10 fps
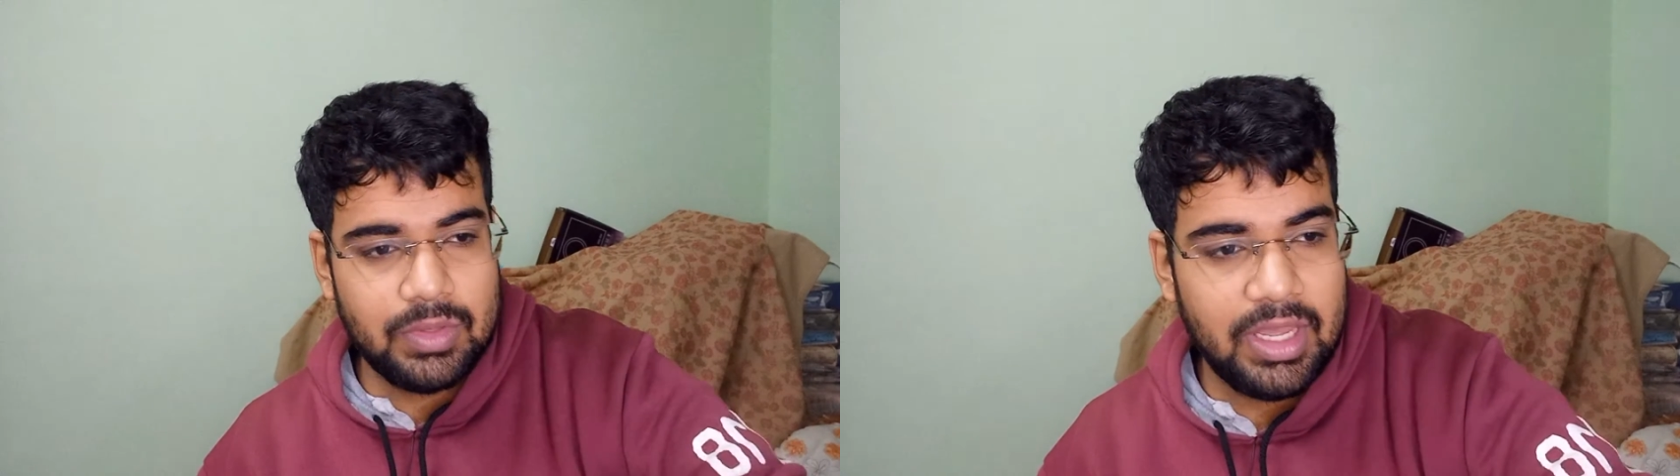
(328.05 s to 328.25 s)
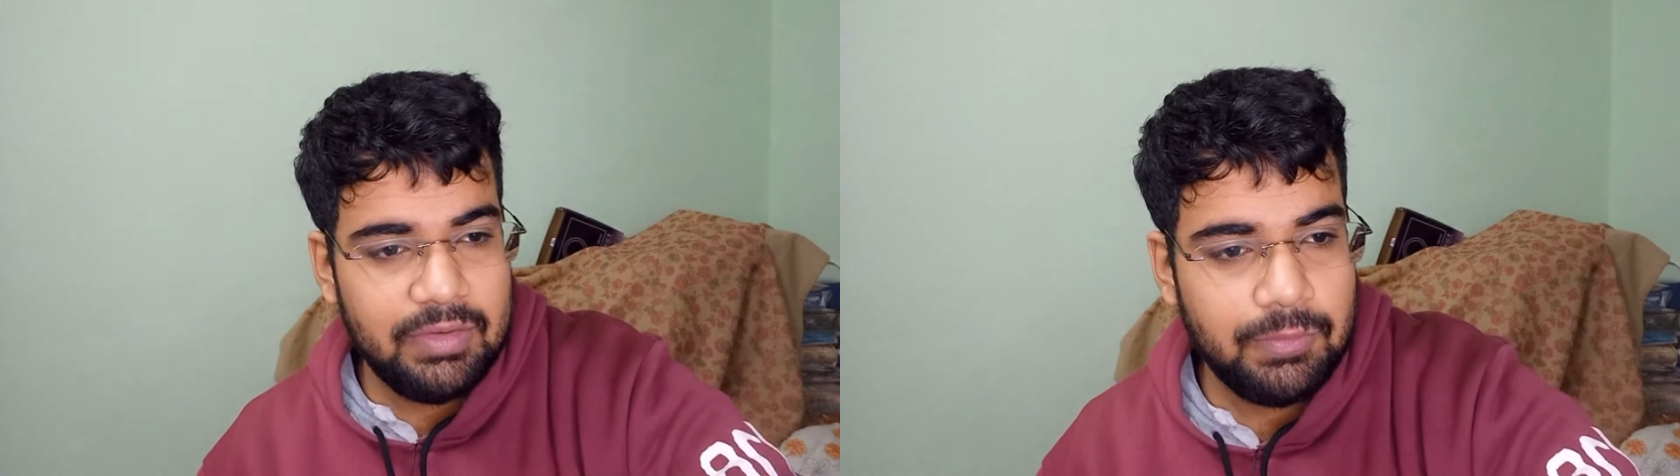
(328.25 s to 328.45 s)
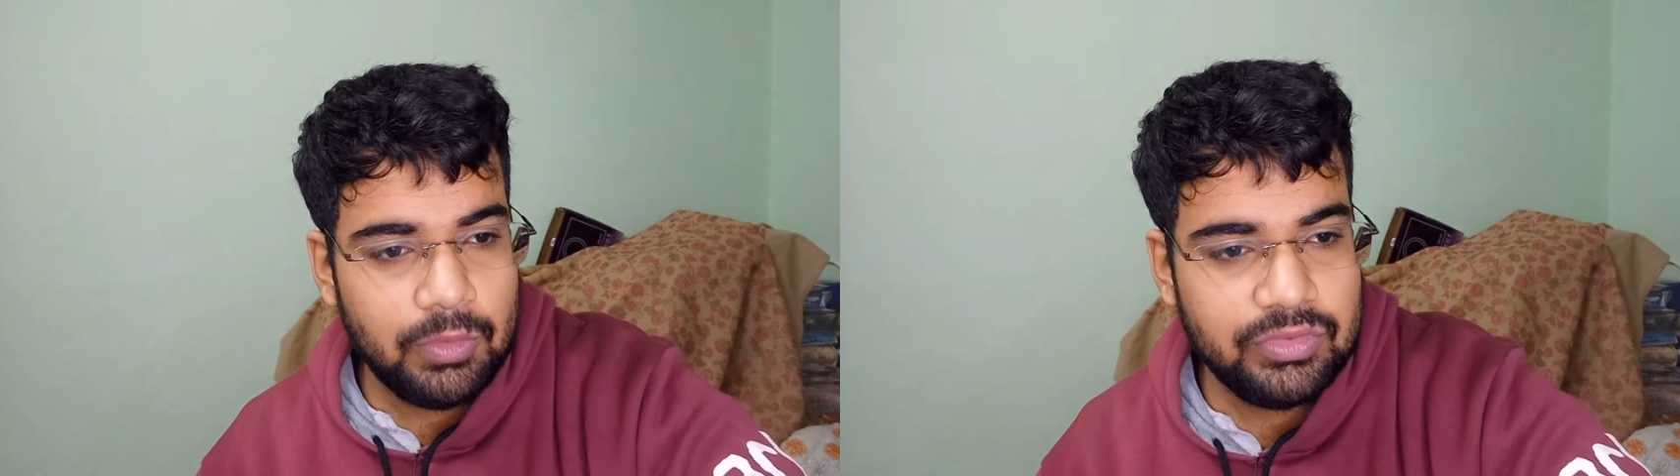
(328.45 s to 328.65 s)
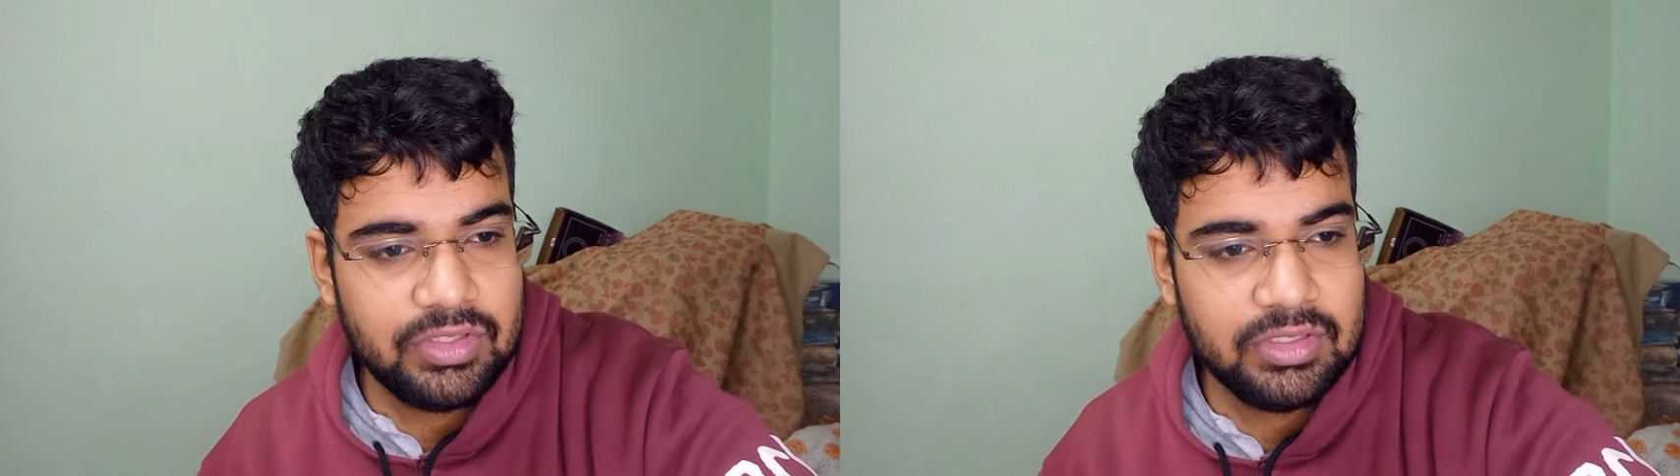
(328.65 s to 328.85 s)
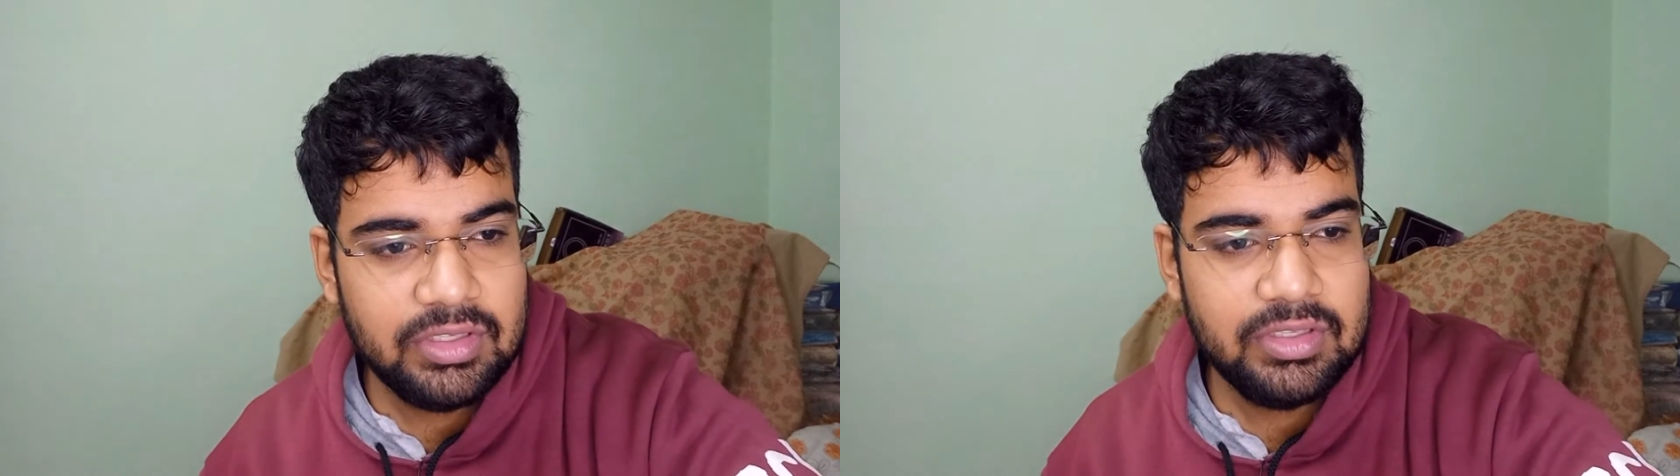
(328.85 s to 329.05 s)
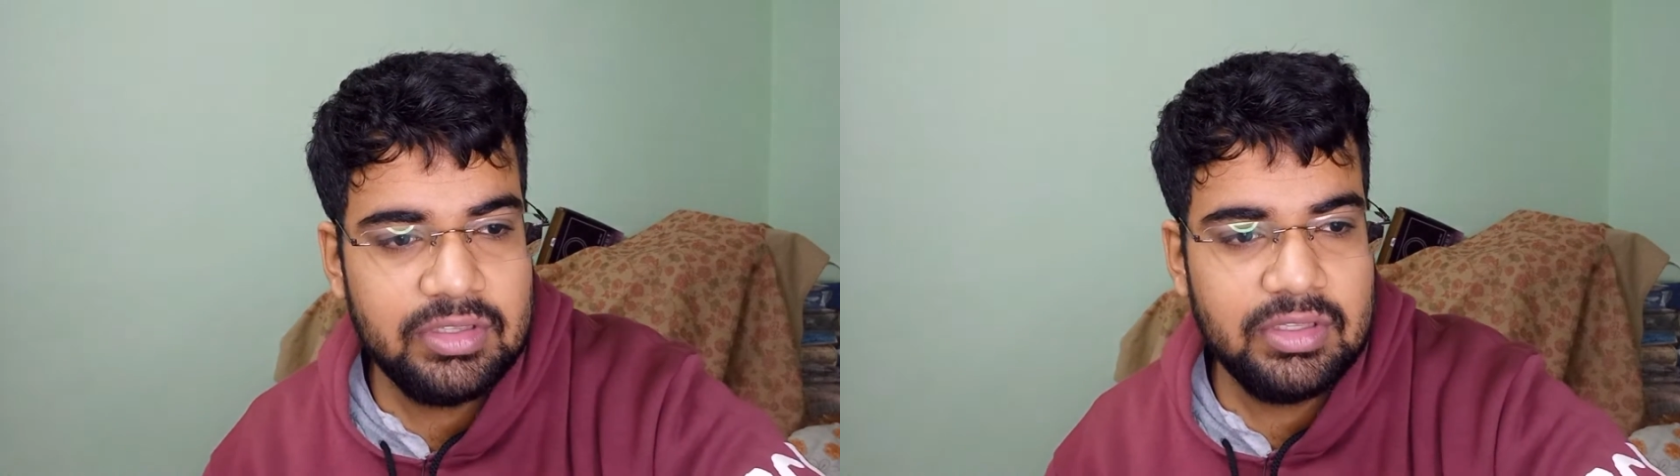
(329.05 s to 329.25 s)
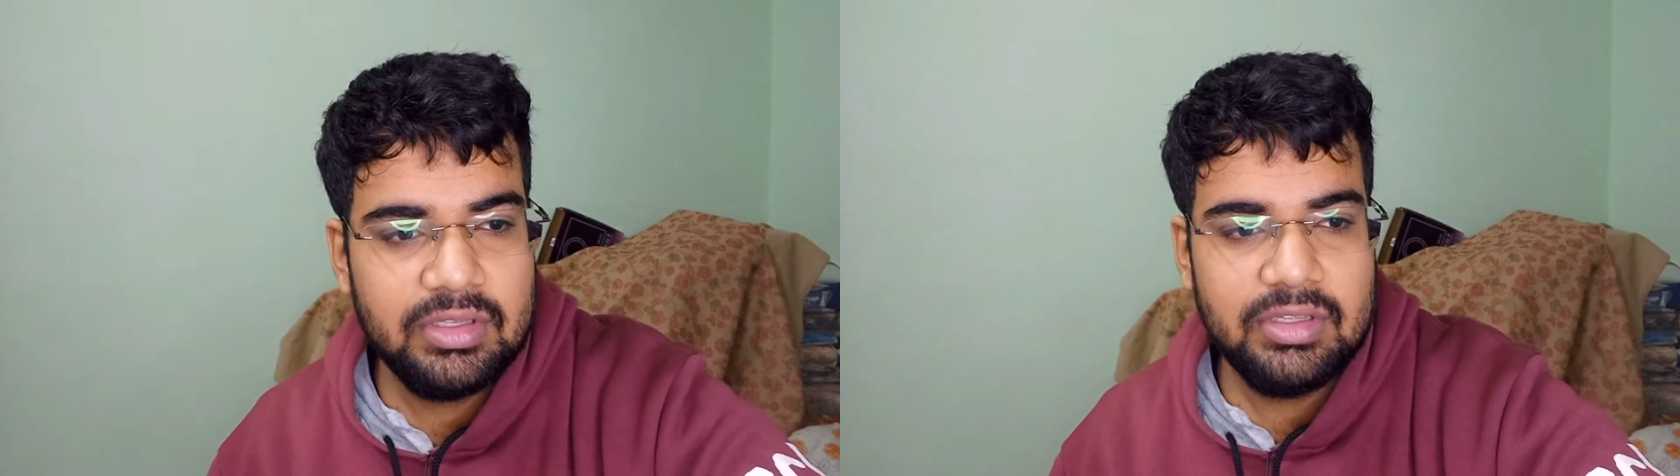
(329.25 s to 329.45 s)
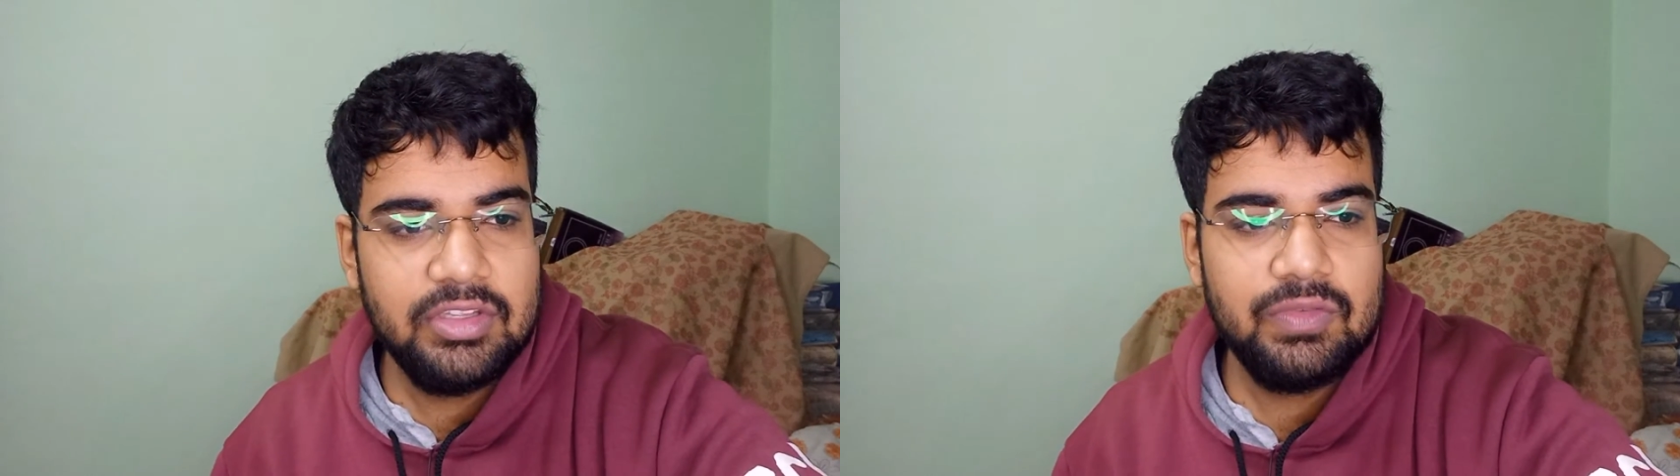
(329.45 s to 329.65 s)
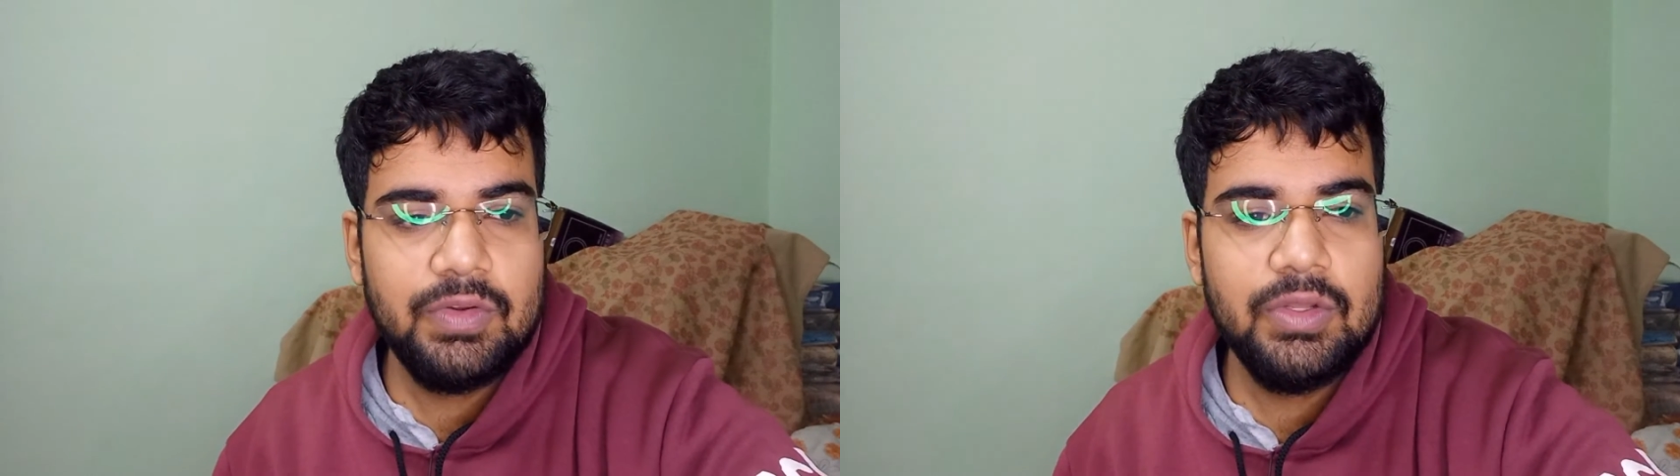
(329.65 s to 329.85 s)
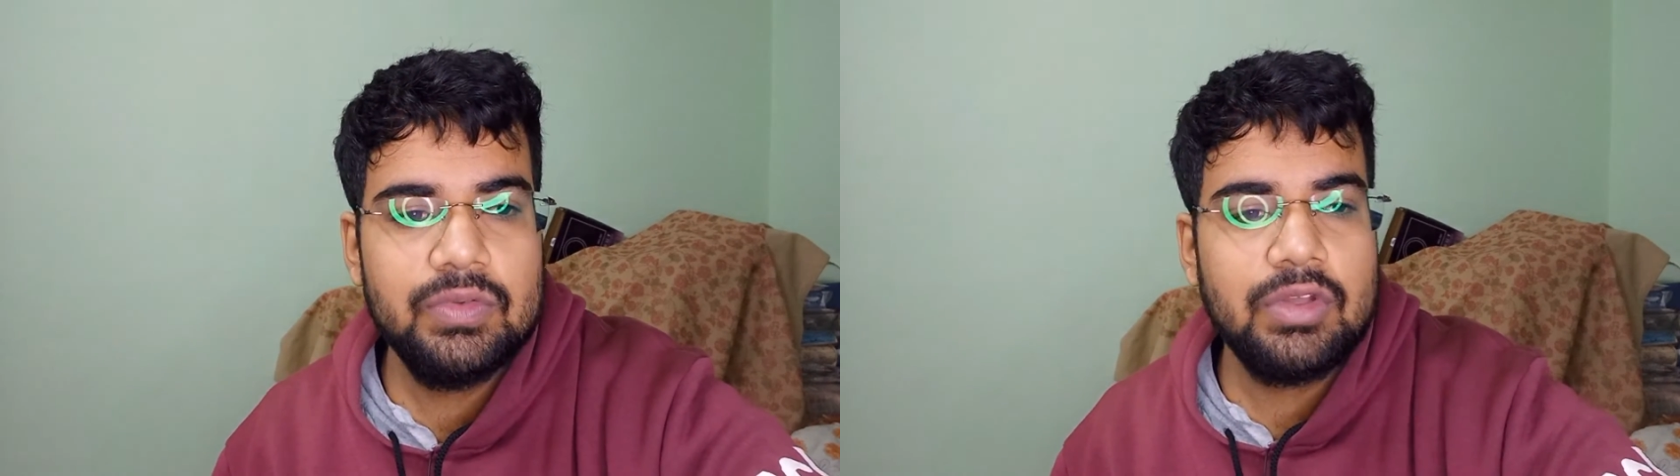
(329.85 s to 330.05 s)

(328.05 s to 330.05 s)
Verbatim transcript: I have watched his videos